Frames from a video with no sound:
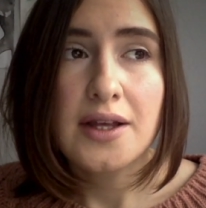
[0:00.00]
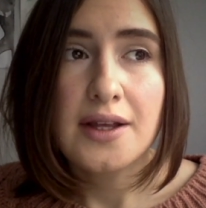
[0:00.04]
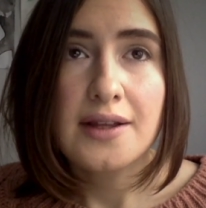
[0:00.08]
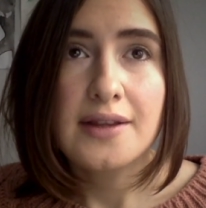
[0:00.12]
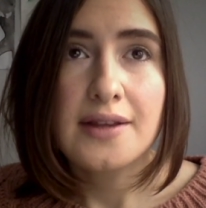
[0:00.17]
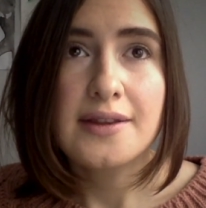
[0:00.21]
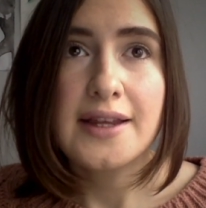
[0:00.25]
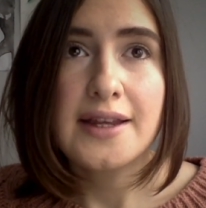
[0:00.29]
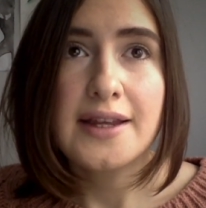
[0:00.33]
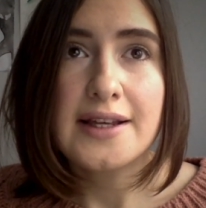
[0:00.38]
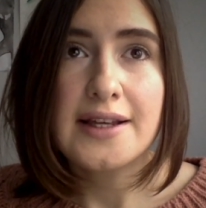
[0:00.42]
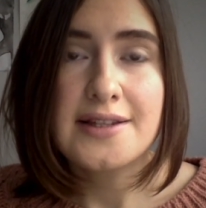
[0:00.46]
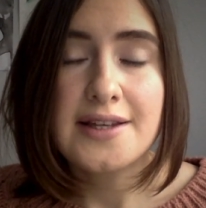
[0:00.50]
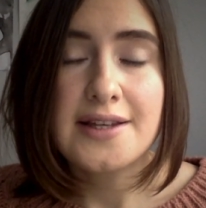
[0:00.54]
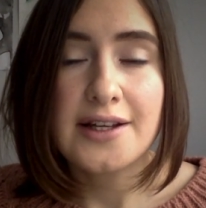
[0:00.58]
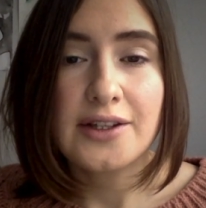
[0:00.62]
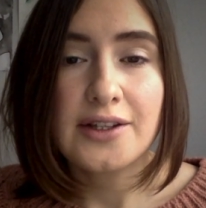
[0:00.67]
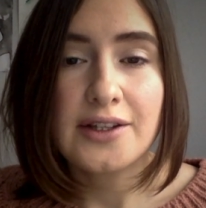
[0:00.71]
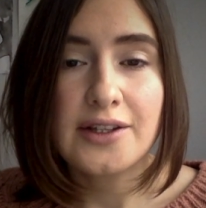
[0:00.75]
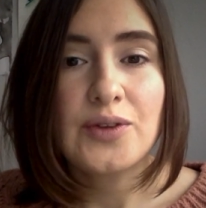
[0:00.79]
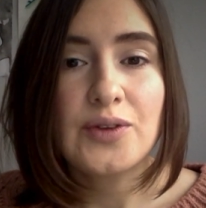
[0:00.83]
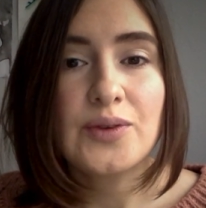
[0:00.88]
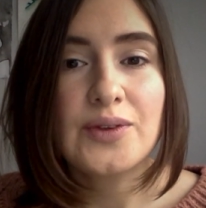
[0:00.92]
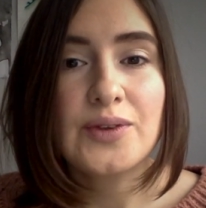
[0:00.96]
they tell
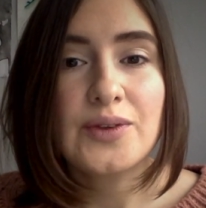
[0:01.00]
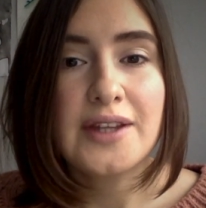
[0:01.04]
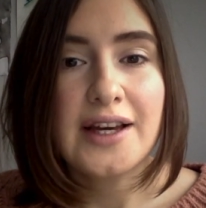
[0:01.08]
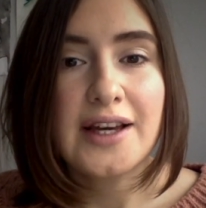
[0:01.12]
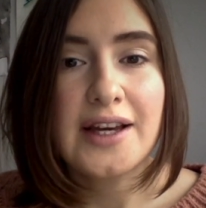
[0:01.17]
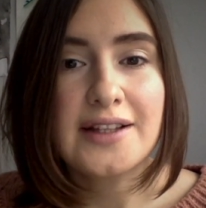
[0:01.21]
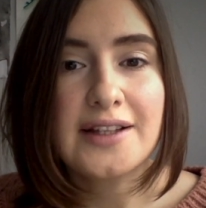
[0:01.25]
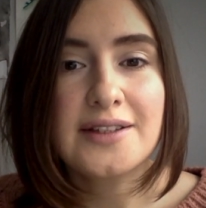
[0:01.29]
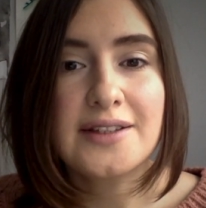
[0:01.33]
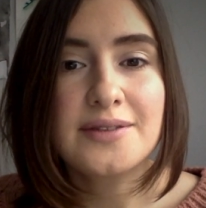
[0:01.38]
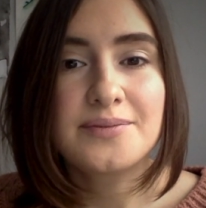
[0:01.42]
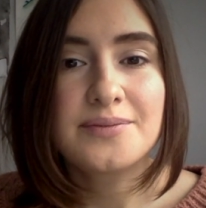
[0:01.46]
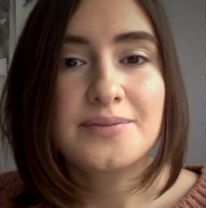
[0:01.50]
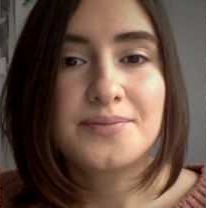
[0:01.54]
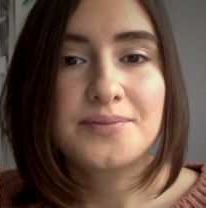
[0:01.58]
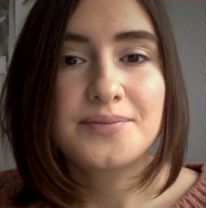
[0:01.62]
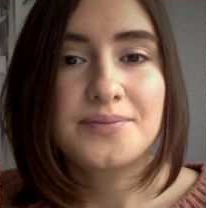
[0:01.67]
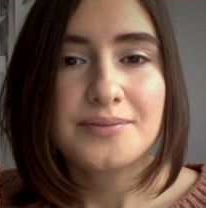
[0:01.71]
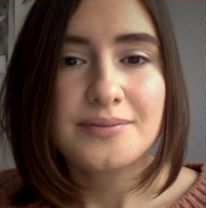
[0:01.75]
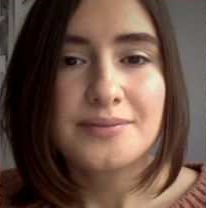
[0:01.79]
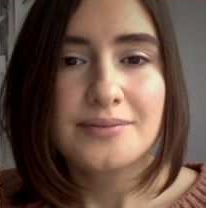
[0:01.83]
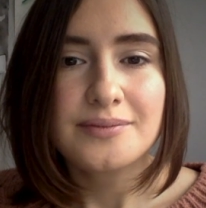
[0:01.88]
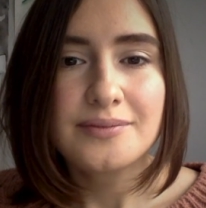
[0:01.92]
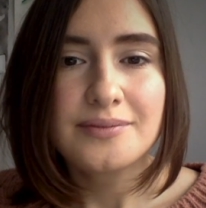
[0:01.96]
you that
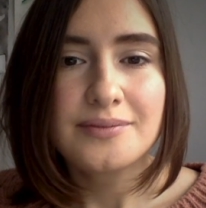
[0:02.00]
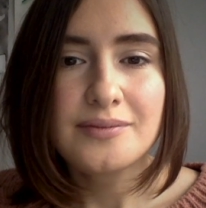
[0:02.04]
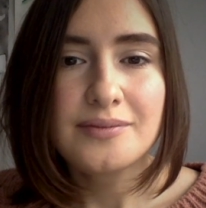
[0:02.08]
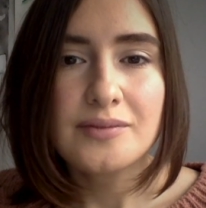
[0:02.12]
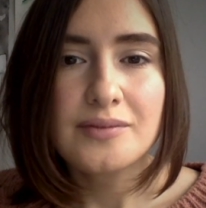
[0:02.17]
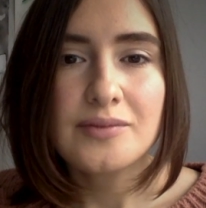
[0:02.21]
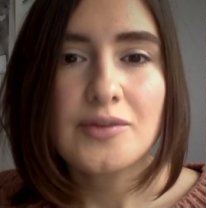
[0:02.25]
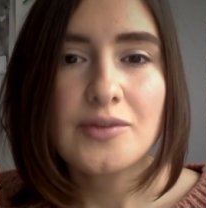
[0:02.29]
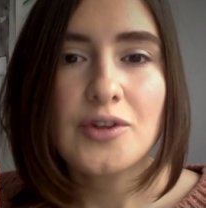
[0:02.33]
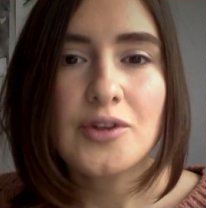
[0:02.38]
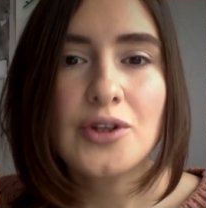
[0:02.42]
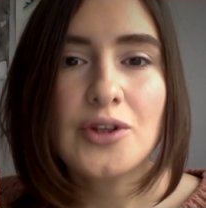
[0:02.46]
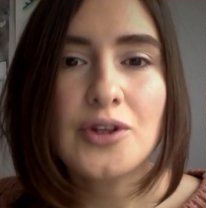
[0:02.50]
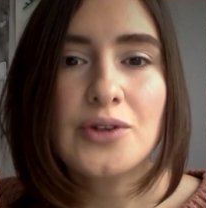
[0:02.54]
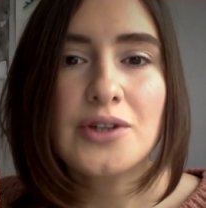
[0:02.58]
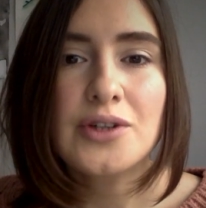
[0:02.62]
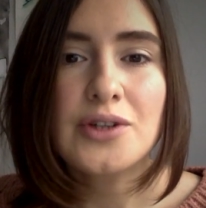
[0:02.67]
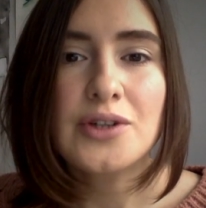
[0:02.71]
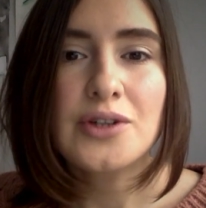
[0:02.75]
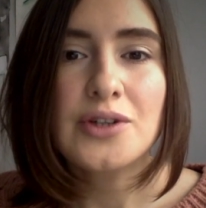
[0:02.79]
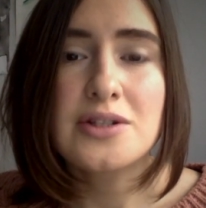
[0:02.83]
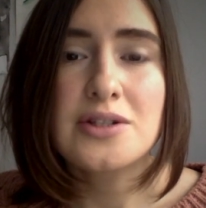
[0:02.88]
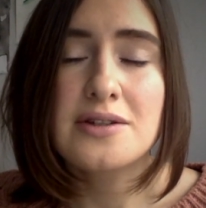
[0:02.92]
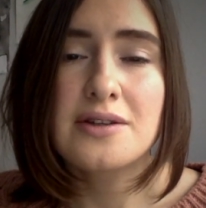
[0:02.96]
you're
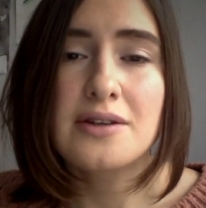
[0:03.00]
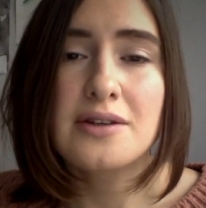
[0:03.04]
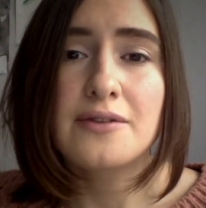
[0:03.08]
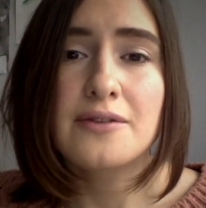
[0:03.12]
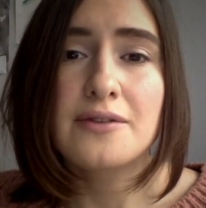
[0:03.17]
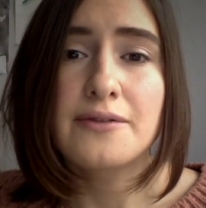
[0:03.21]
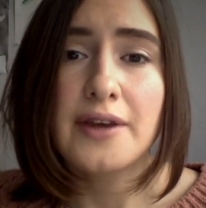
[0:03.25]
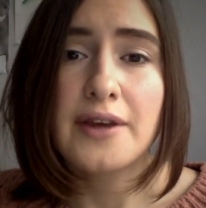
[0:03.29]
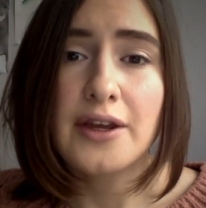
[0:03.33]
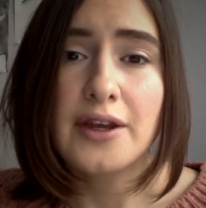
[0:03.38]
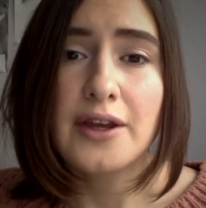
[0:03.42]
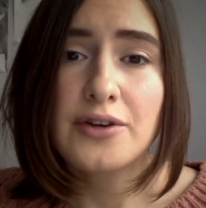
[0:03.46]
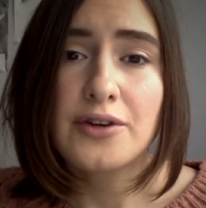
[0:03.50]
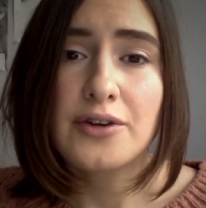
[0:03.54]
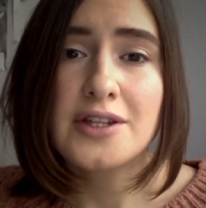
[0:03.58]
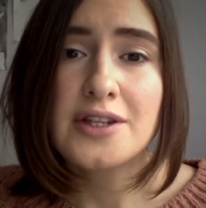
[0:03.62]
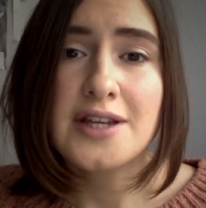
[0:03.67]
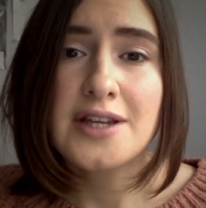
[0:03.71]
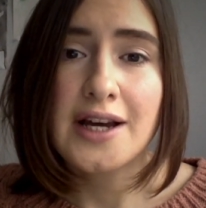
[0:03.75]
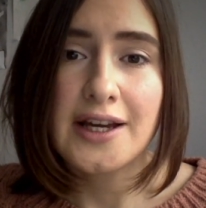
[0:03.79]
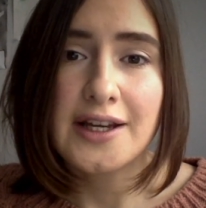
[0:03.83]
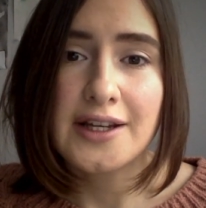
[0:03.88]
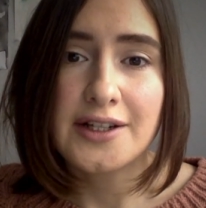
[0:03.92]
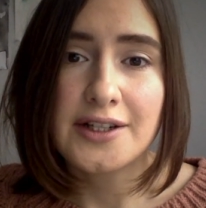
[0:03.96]
just very
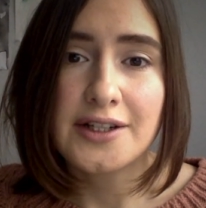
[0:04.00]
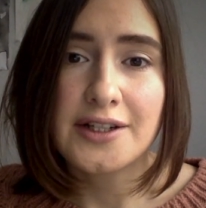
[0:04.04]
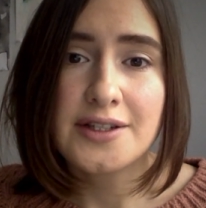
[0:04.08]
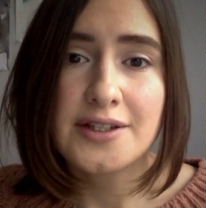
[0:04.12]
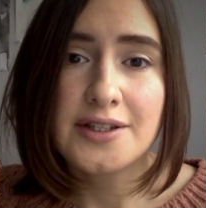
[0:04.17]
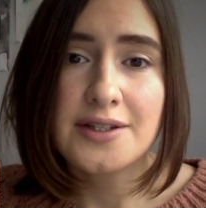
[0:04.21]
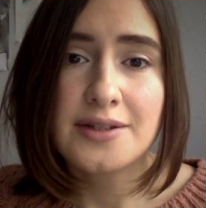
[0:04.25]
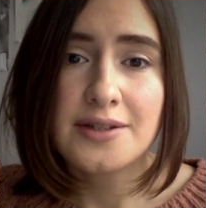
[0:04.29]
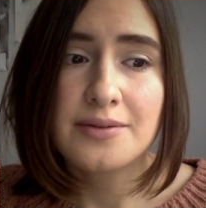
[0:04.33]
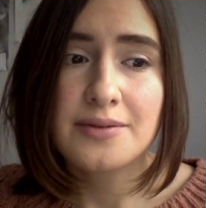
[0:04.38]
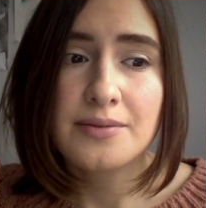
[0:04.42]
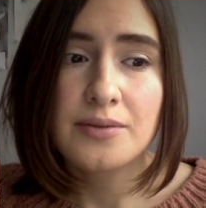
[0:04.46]
tired.